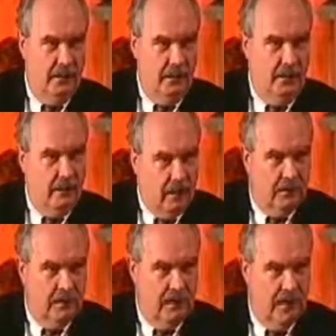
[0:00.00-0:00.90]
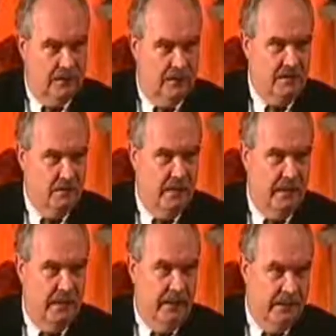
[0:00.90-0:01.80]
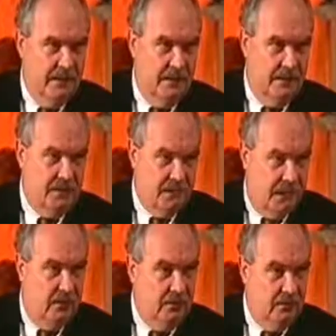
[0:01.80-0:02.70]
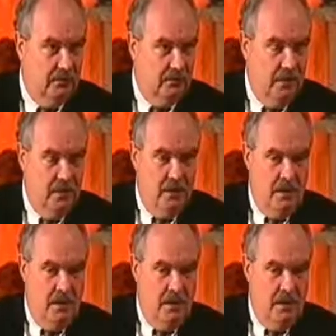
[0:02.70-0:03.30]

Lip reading: I had felt as a sweet, innocent child.